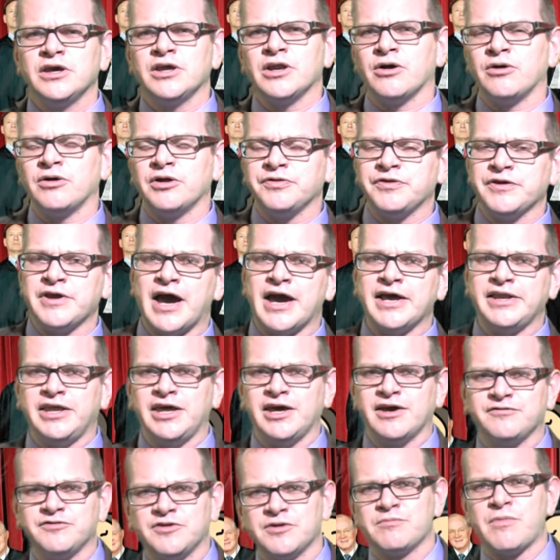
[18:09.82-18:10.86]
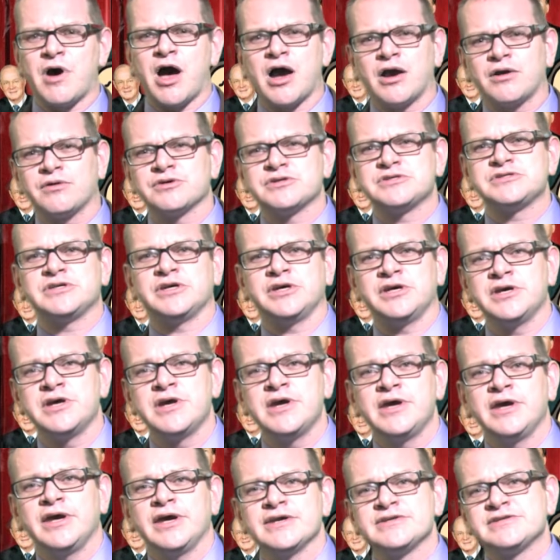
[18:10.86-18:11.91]
You know, the idea of democracy
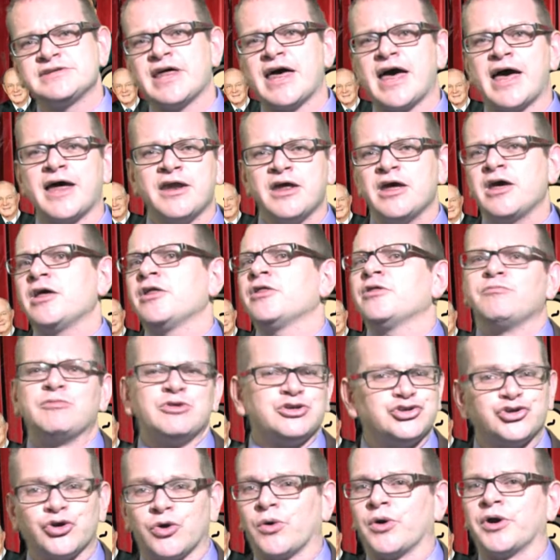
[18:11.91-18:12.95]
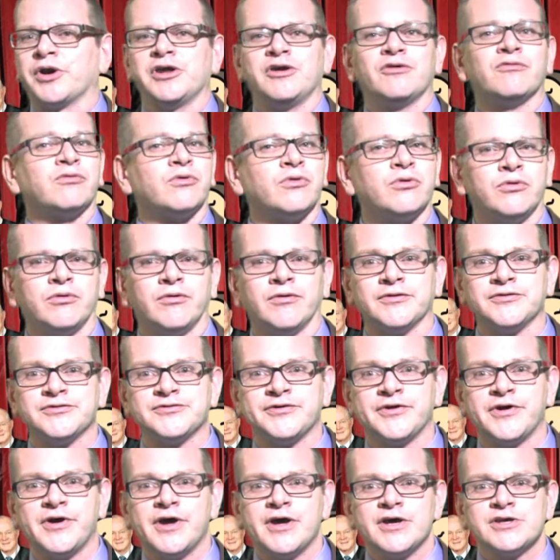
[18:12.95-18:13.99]
is that majority
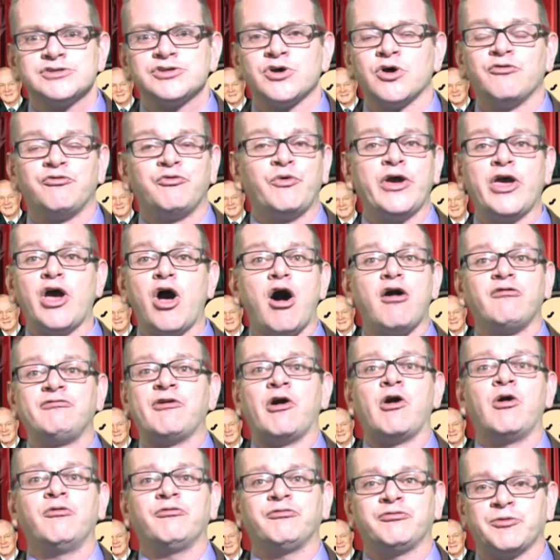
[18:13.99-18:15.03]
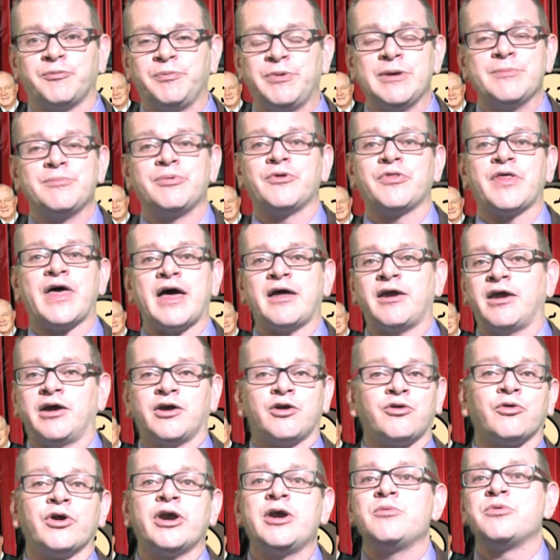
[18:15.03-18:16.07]
rules. So if we all vote for people that
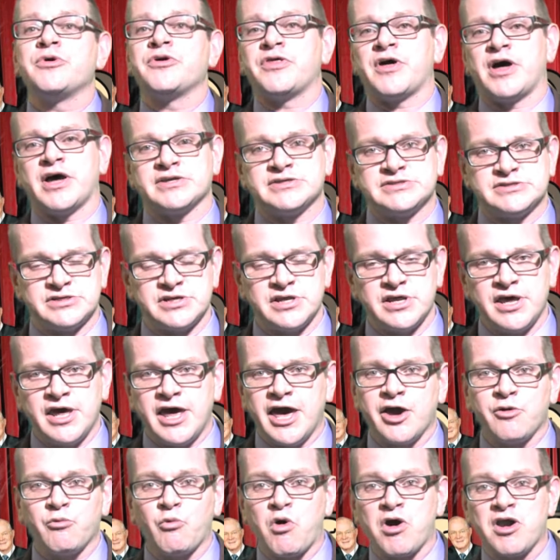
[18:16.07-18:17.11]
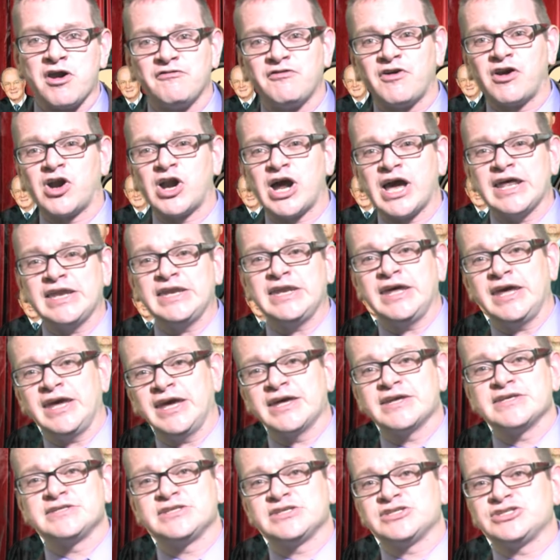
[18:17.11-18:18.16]
agree with us, and one of our
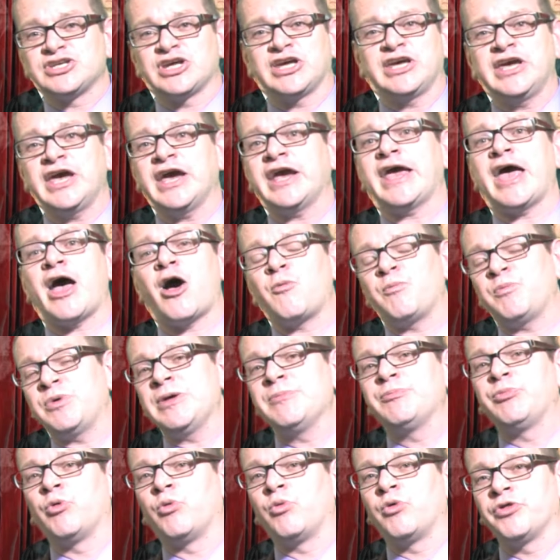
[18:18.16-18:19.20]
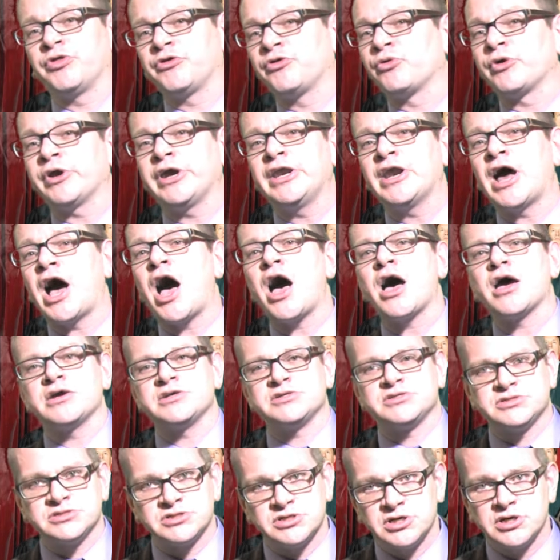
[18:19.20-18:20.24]
ideas is to kick out people with green
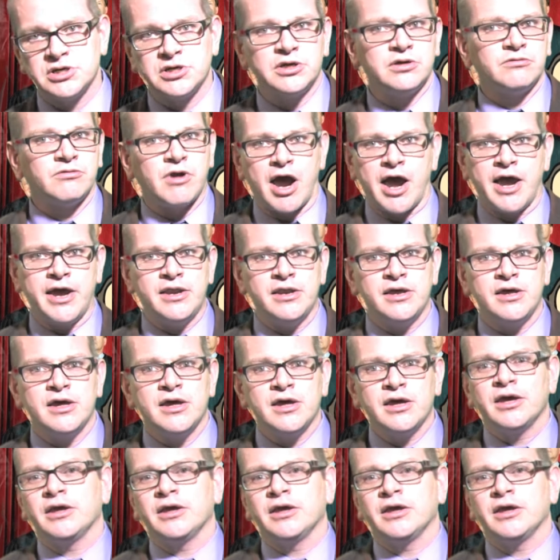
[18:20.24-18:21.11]
eyes, right?